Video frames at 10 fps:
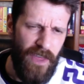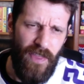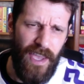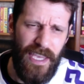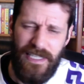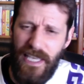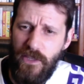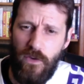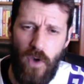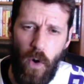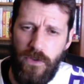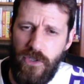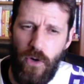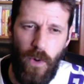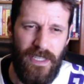like it's like those old
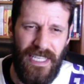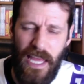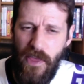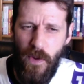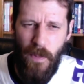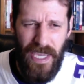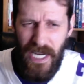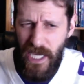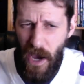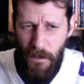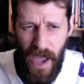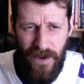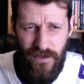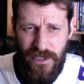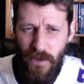school ones, and, and they're making a
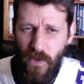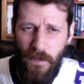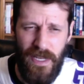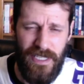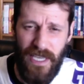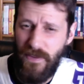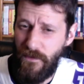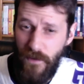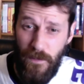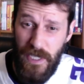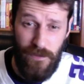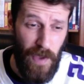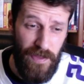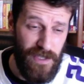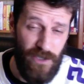comeback for some women. It's like the feminist
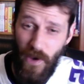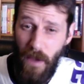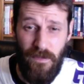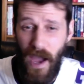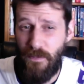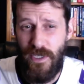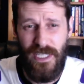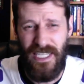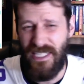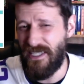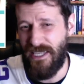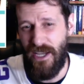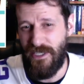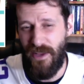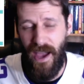bathing suit. I'm, I'm just like
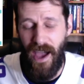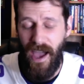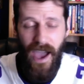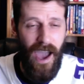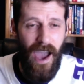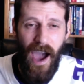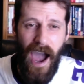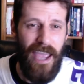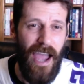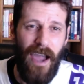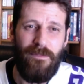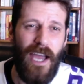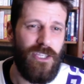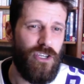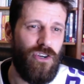disgusted. I, I'm
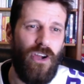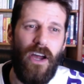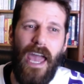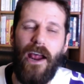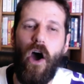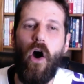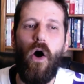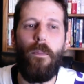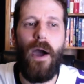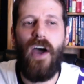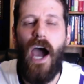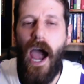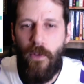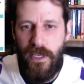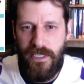not turned on at all by the
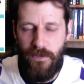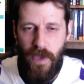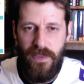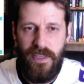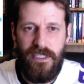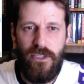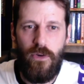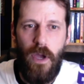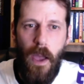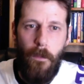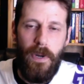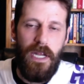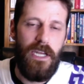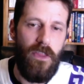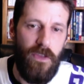high-waisted bathing suit. But
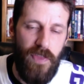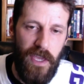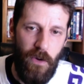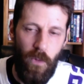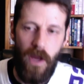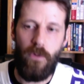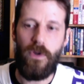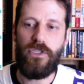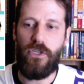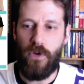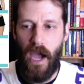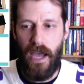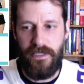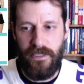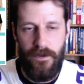another thing at what it will do,
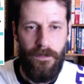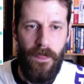guys,